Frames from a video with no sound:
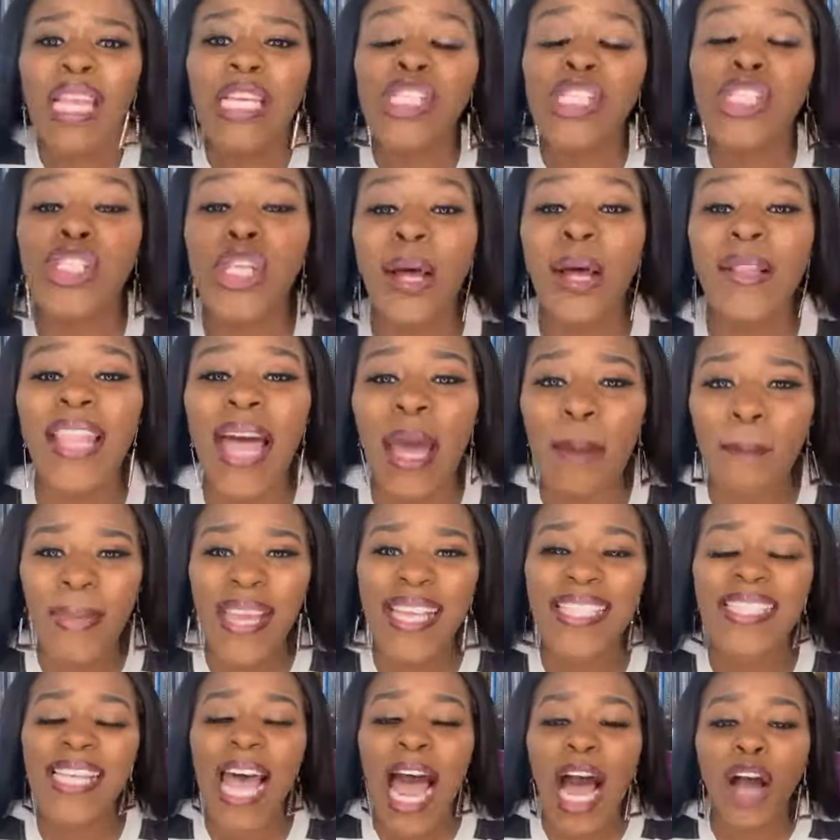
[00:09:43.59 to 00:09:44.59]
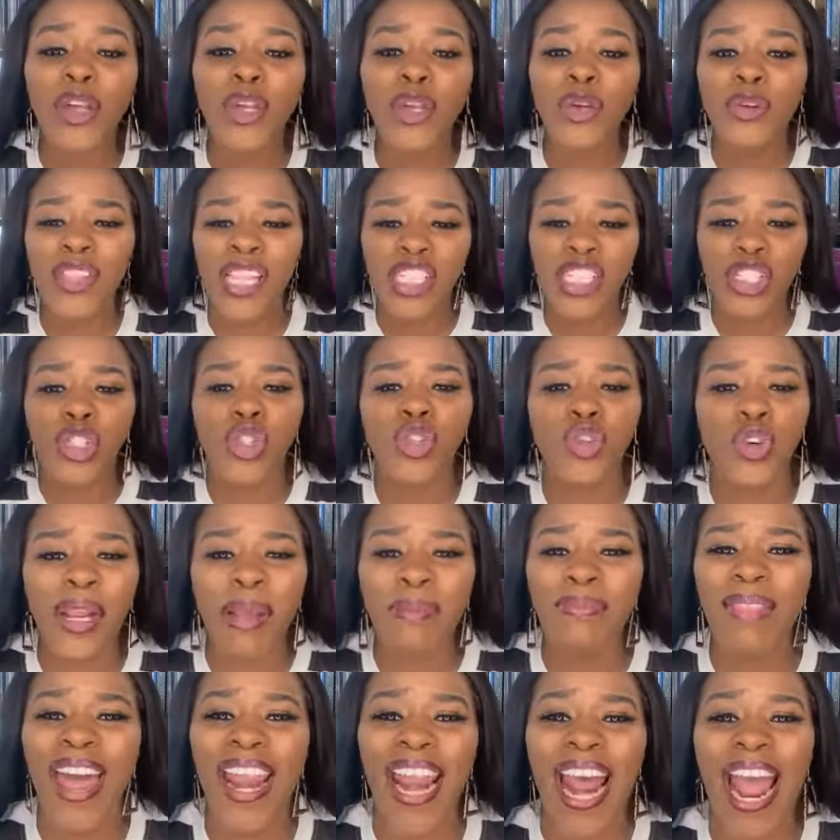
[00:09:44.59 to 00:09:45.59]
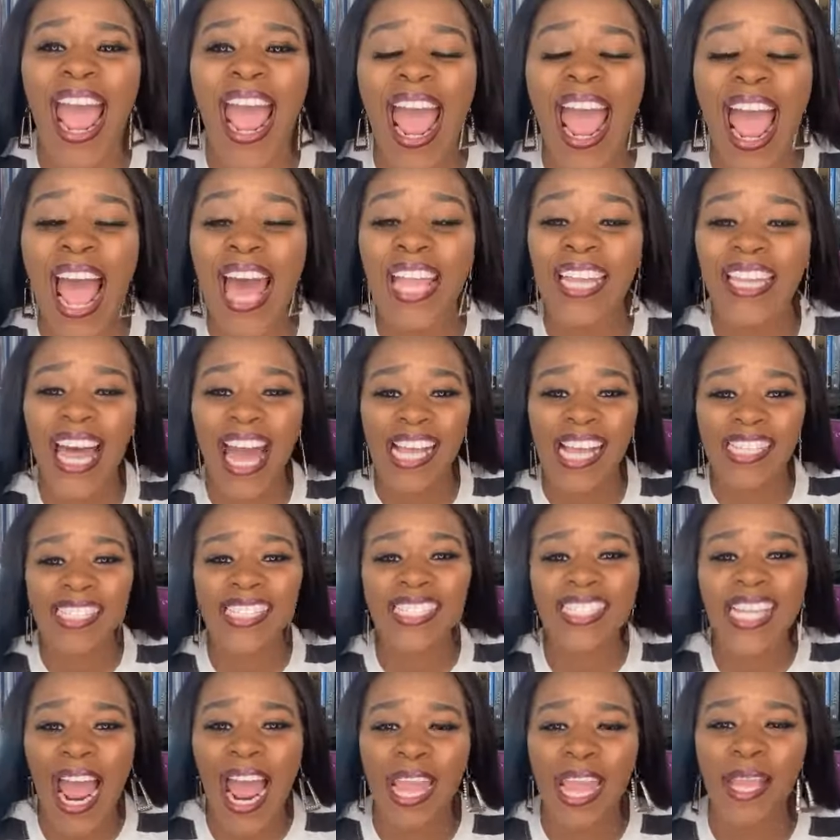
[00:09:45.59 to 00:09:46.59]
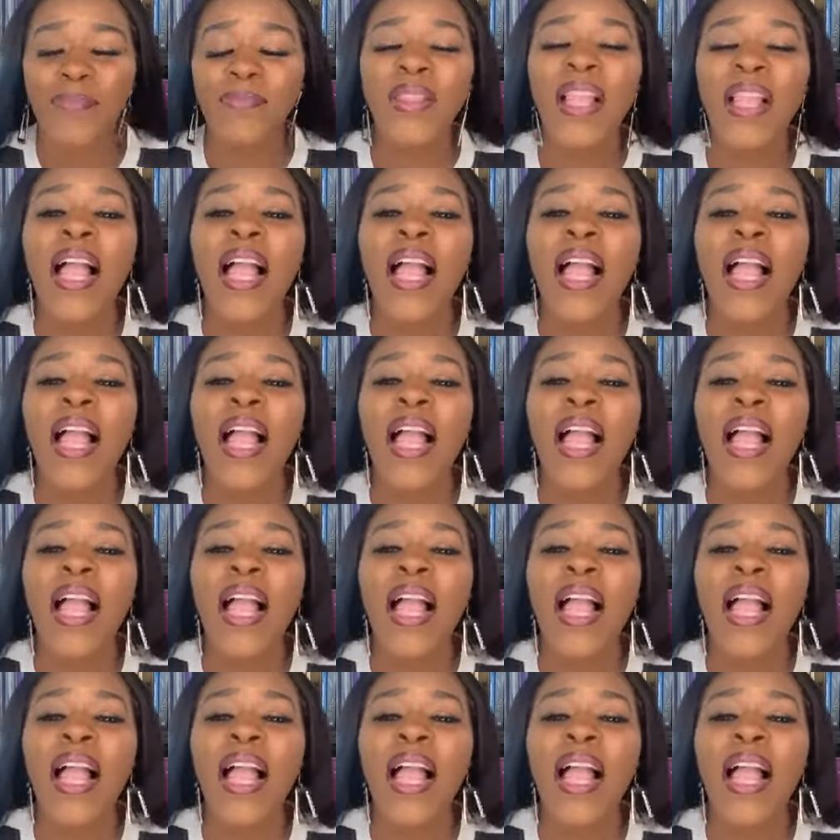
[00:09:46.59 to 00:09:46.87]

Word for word: So let me tell you this dream that I had last night.